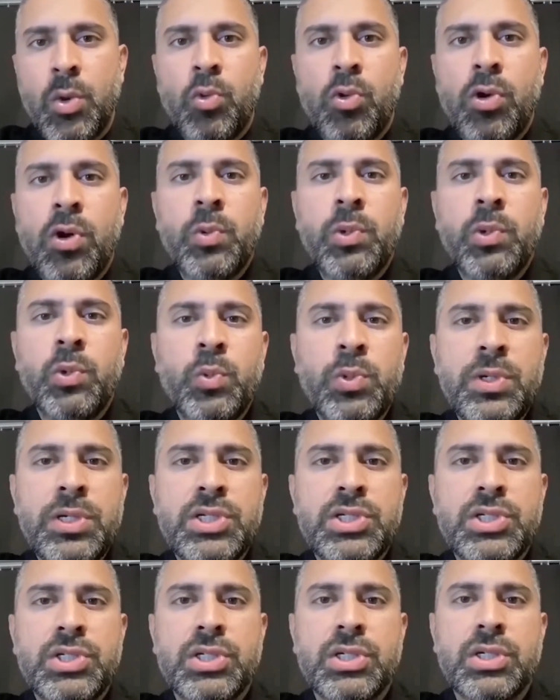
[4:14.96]
What we
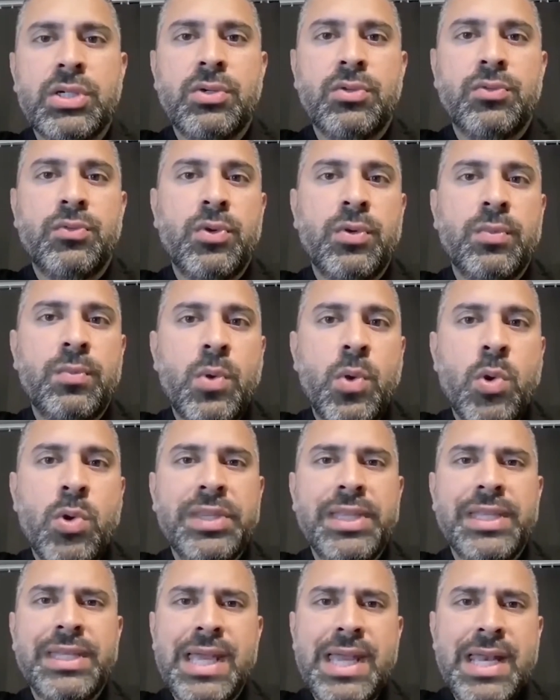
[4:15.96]
wish for more
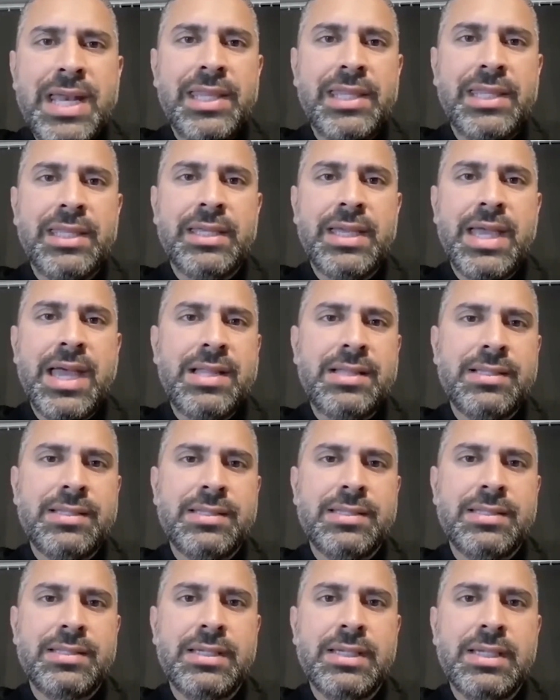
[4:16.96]
than anything
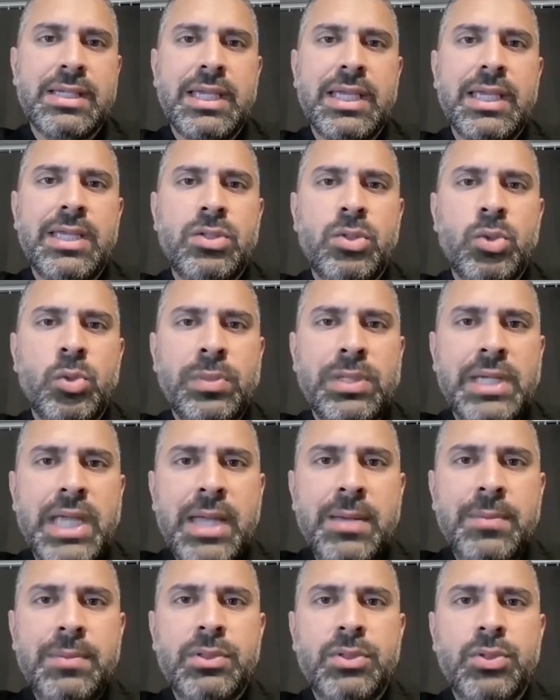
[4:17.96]
else is to be
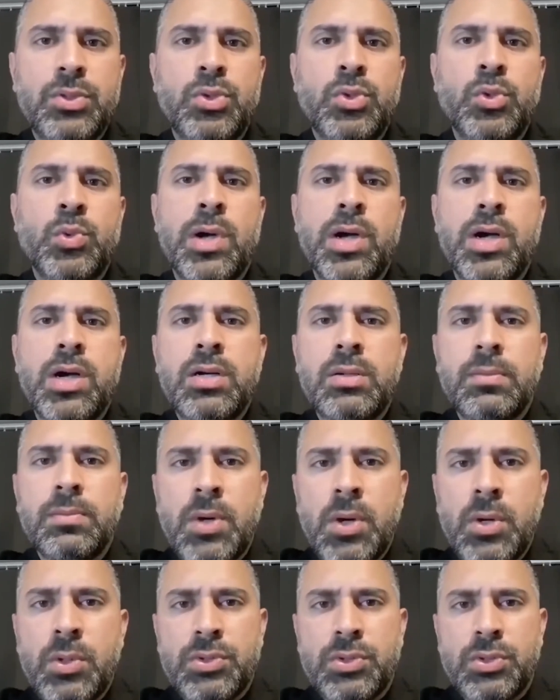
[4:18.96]
able to do our
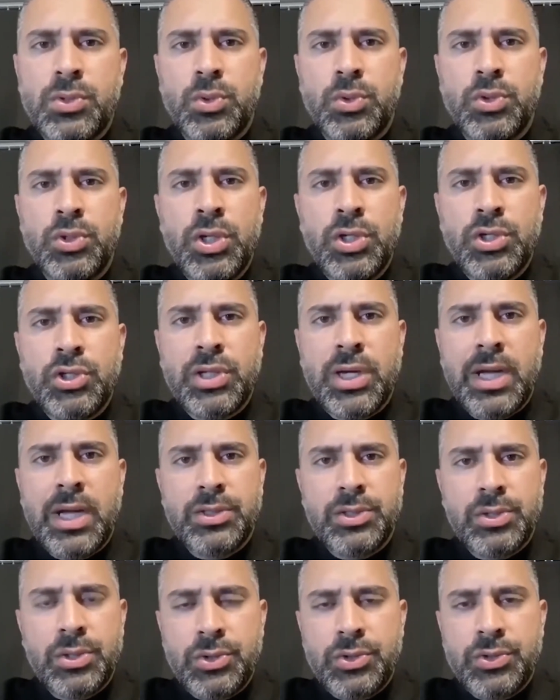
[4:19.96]
utmost to nurture our
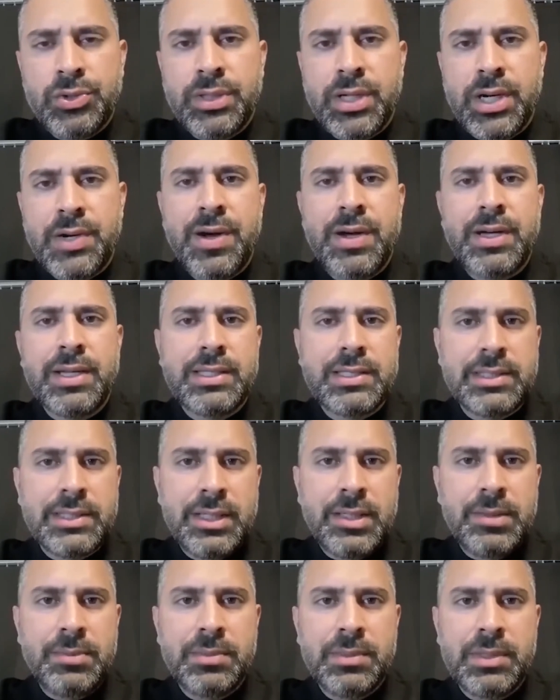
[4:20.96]
children around
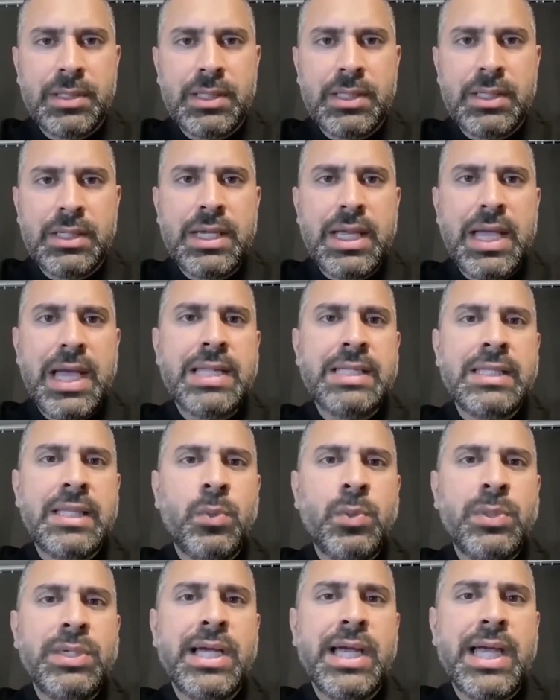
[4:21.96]
Islam, and
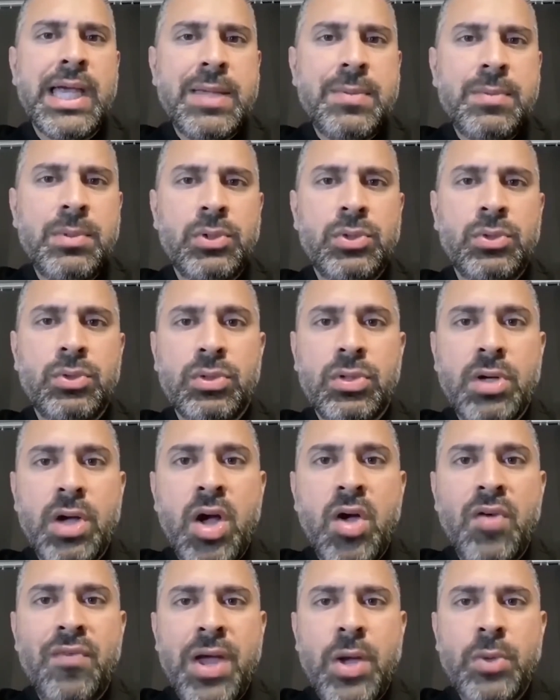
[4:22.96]
that we are able to
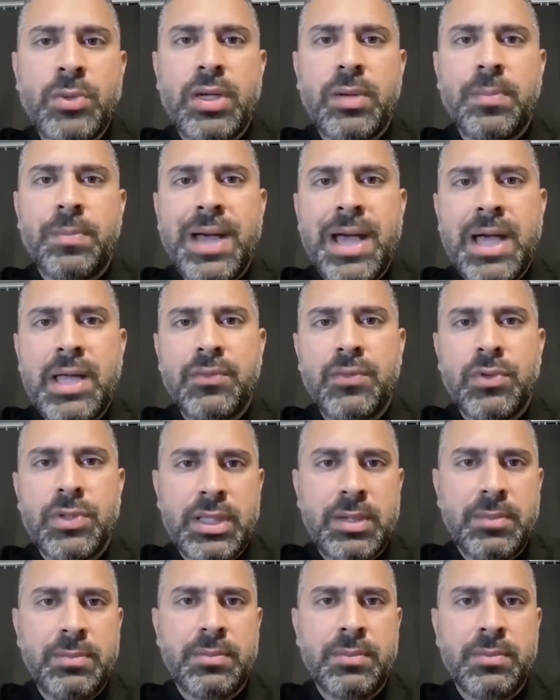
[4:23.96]
carve out a path for
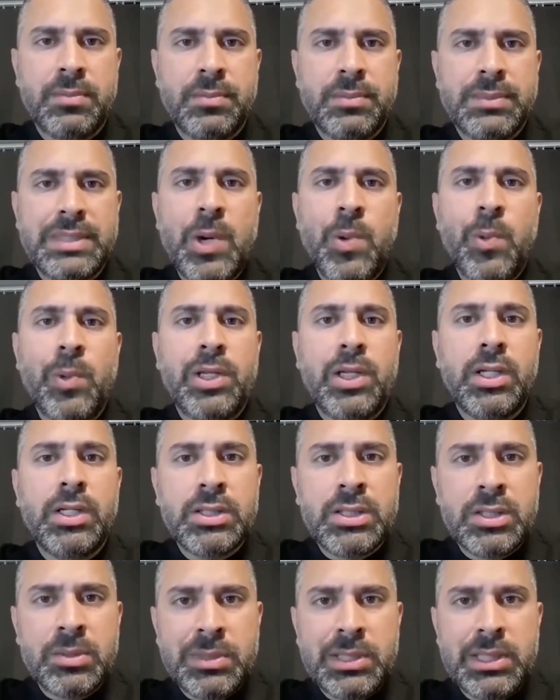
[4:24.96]
them that will
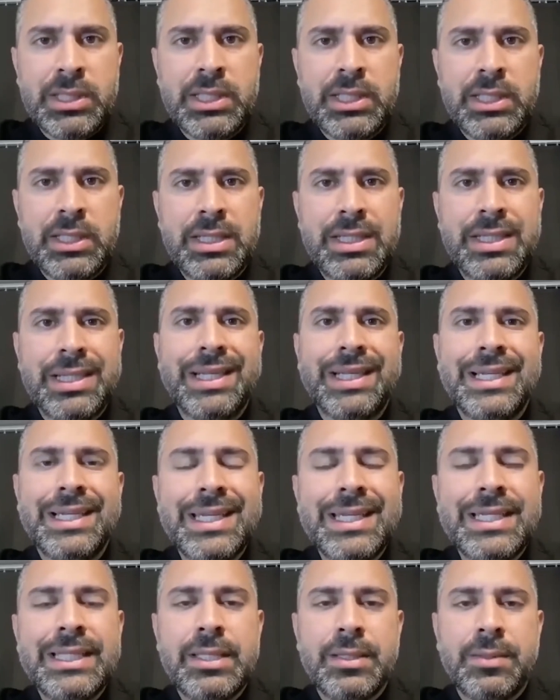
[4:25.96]
ultimately
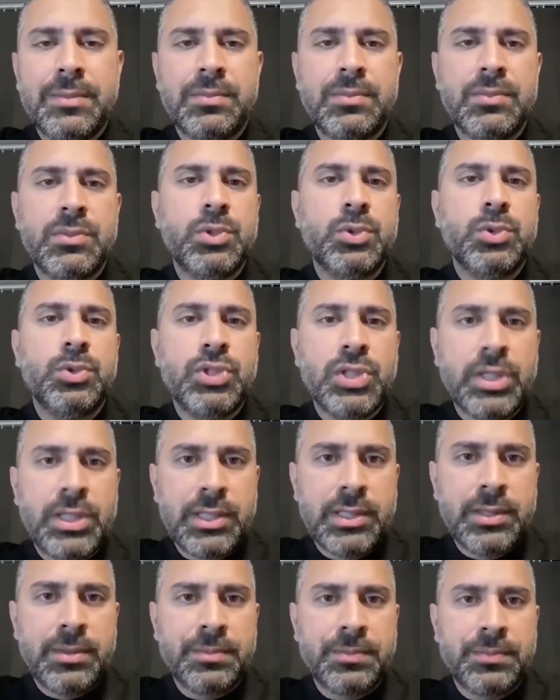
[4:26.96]
lead them to
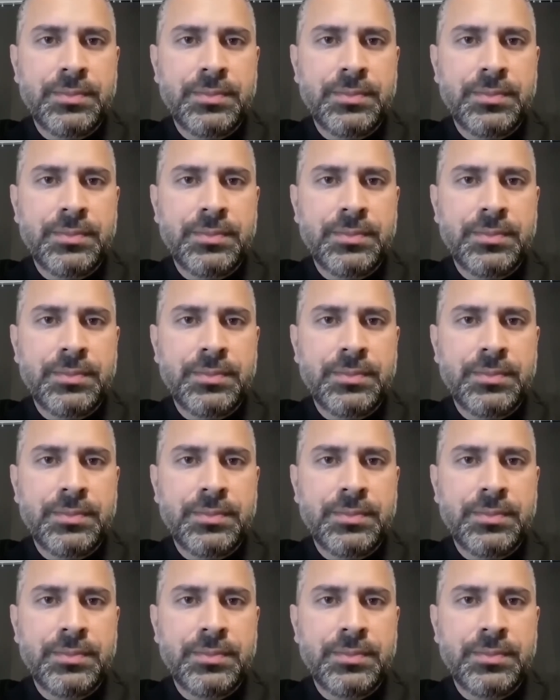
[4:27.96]
Jannah.